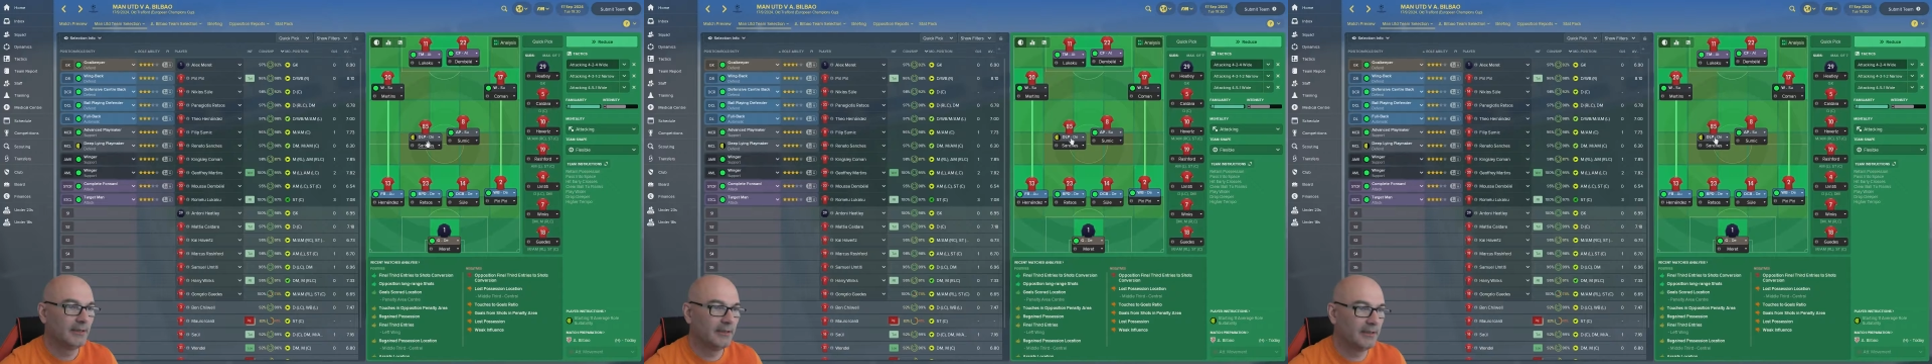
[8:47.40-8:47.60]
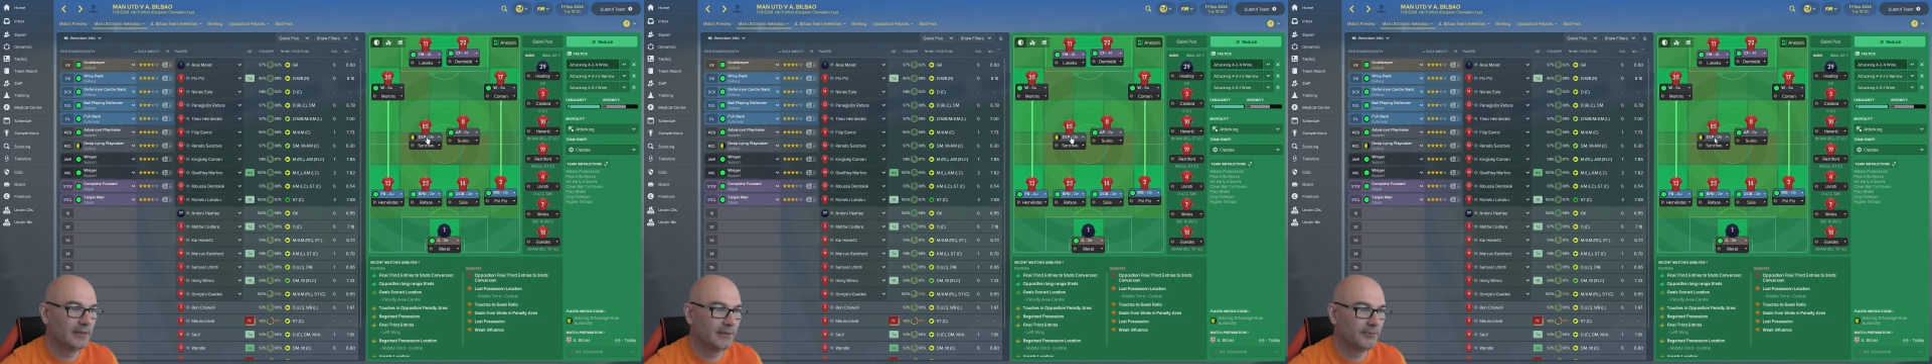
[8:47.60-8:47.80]

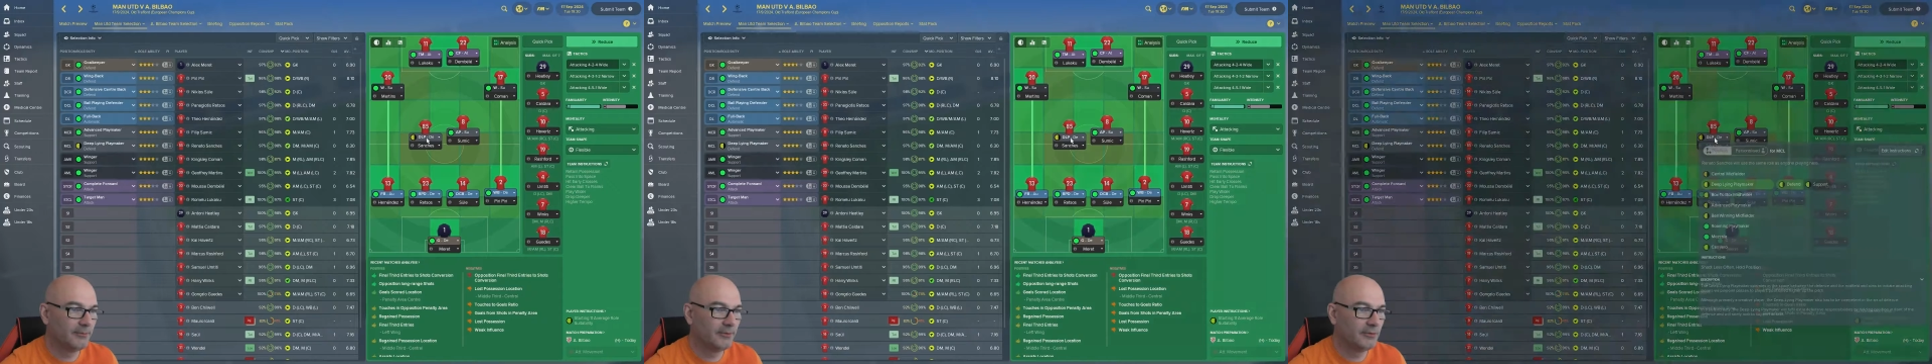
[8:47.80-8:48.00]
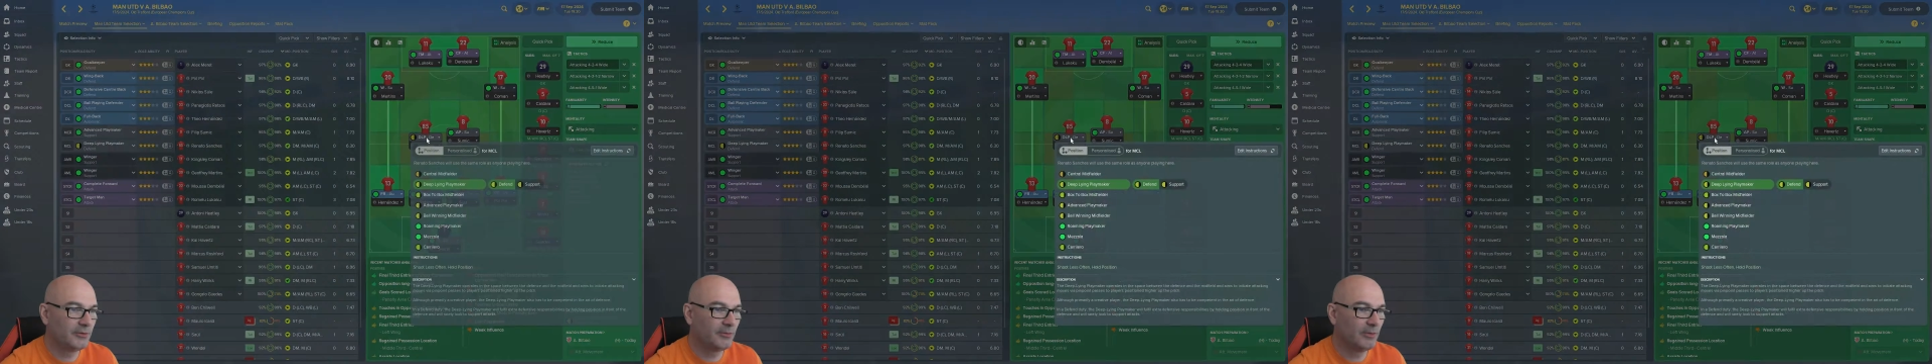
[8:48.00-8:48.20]
Um,
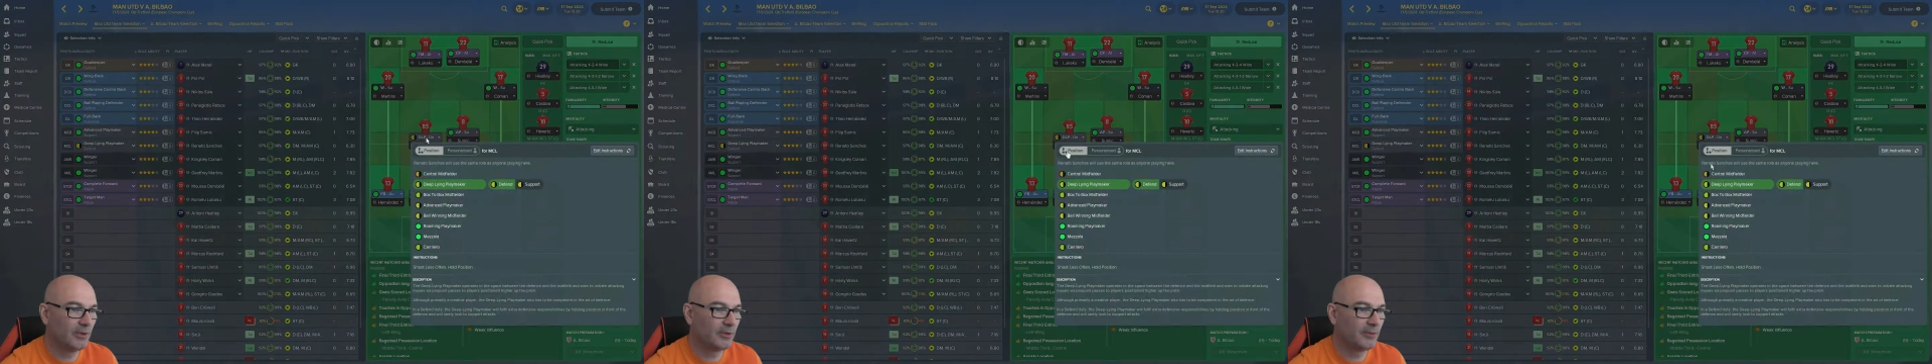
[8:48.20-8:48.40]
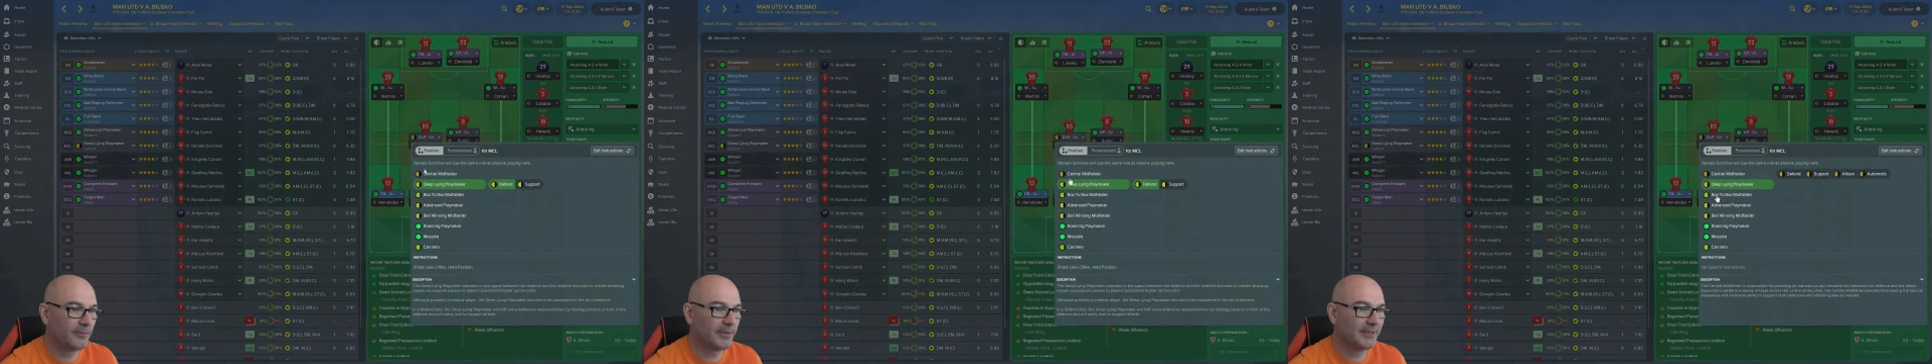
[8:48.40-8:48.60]
we do
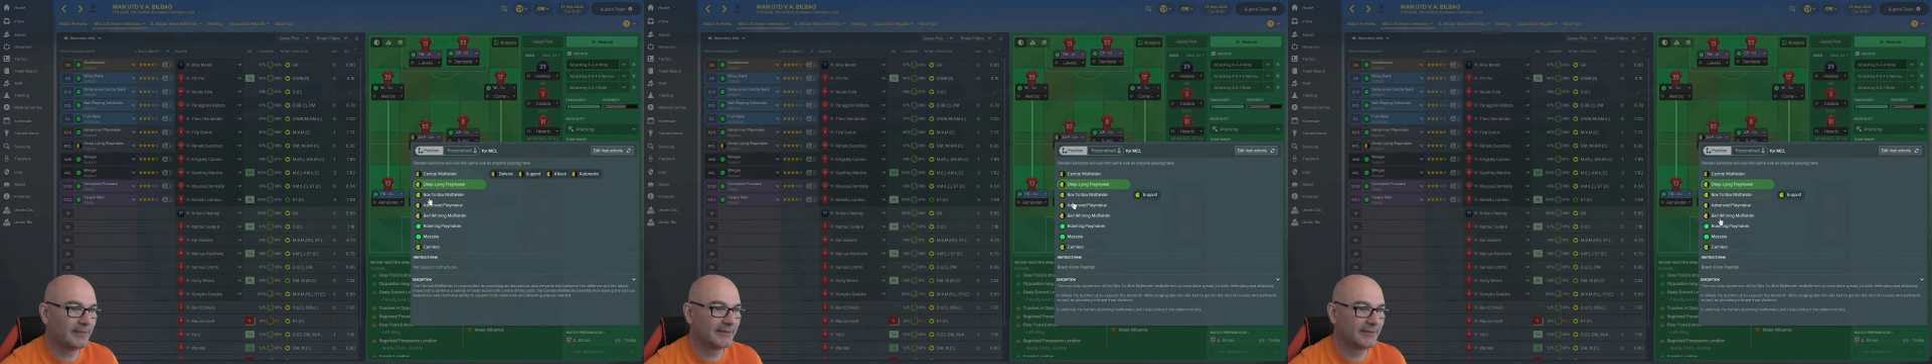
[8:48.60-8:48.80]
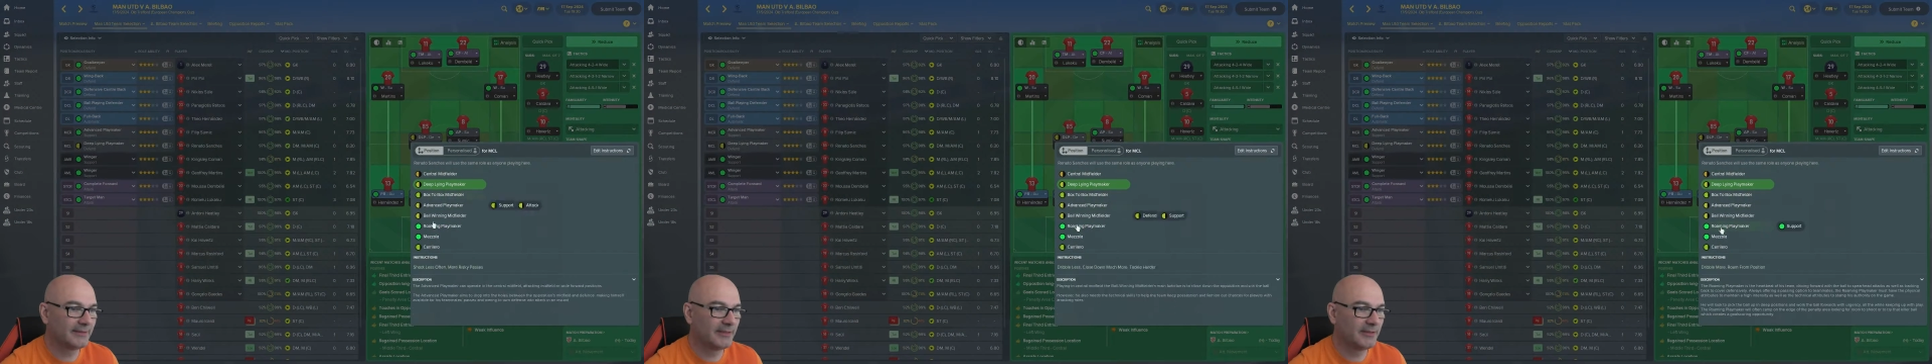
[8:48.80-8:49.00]
welcome
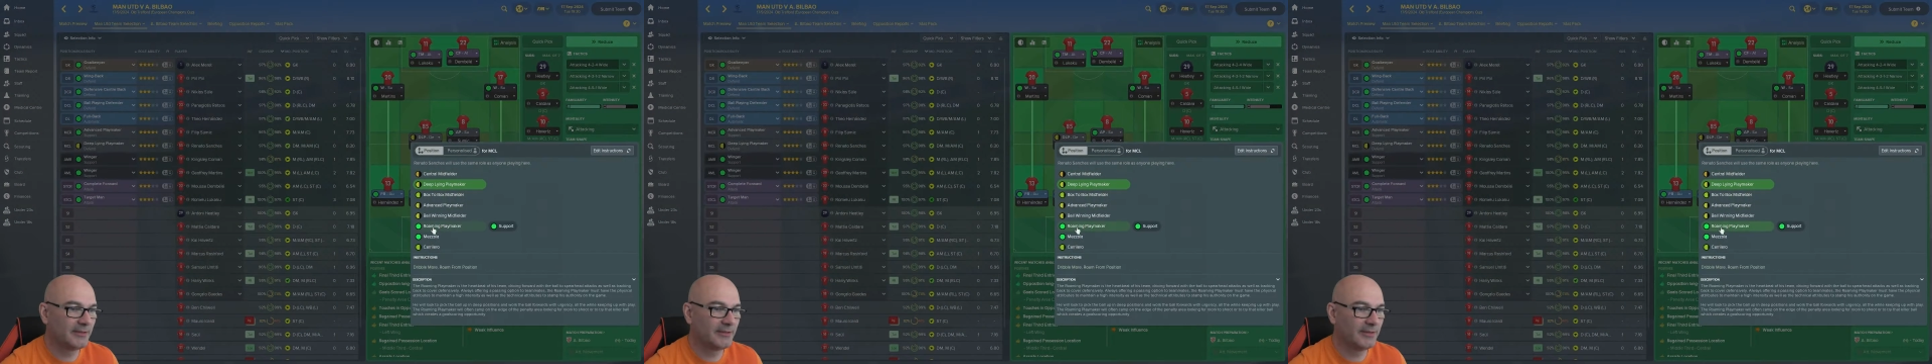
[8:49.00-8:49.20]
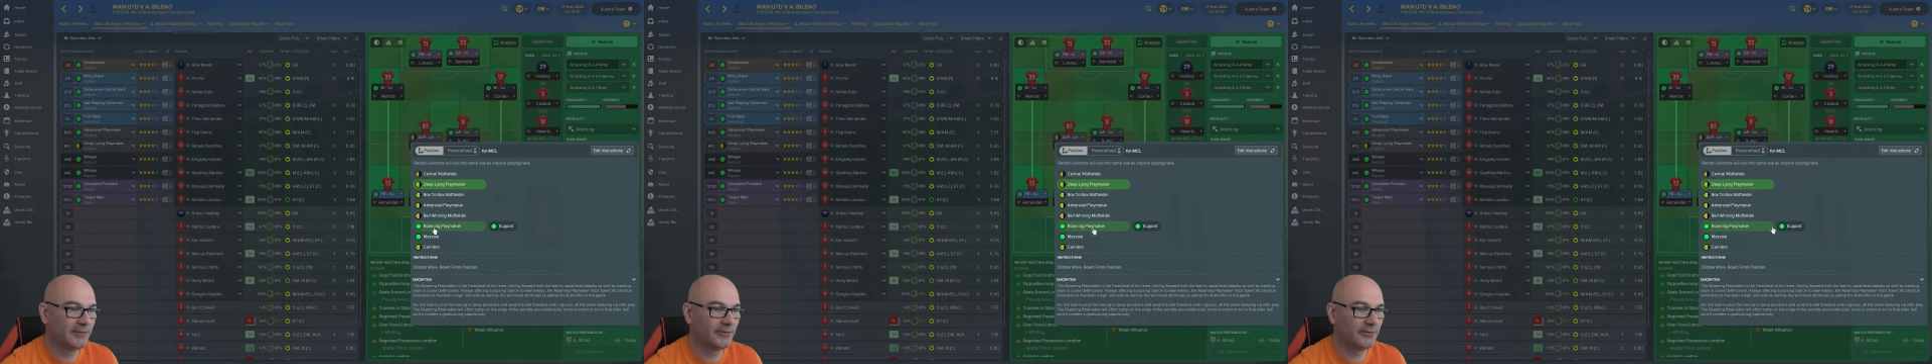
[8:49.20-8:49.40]
back
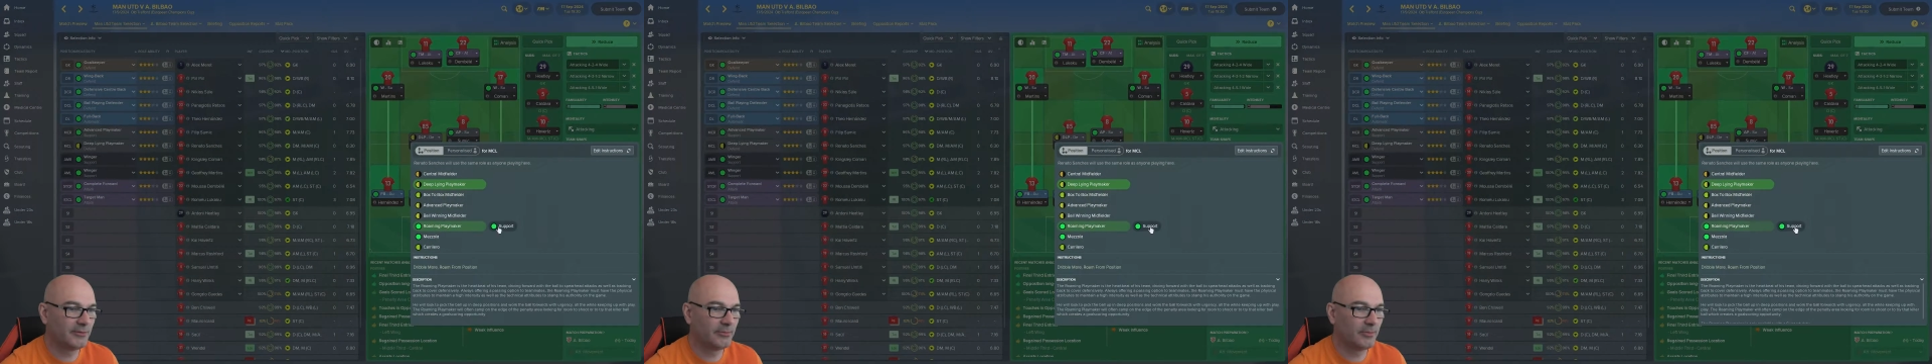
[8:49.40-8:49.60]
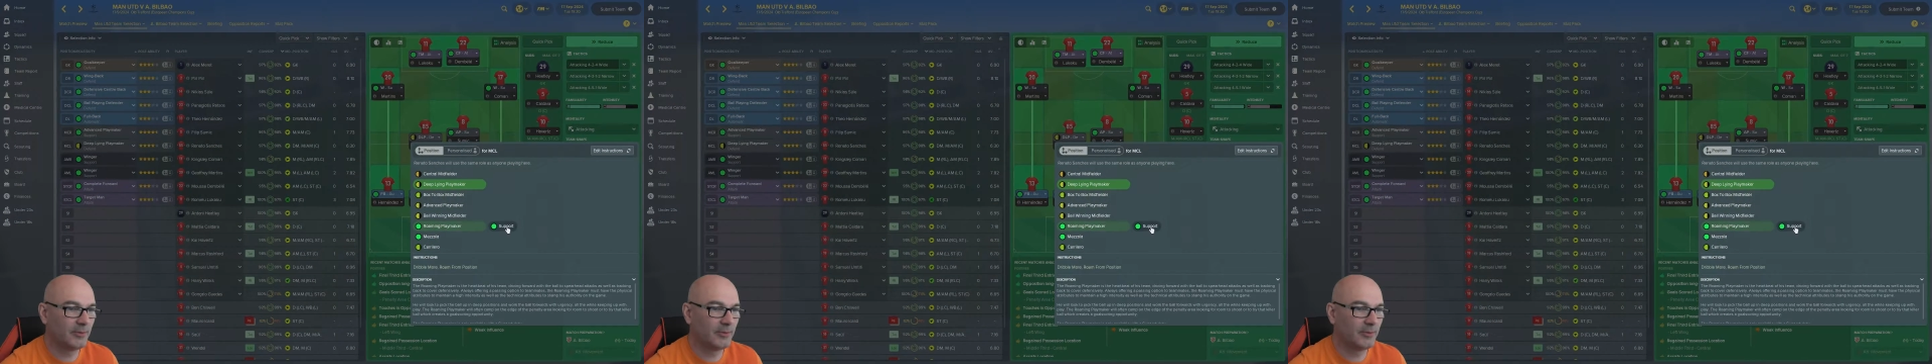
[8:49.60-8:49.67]
Sanchez as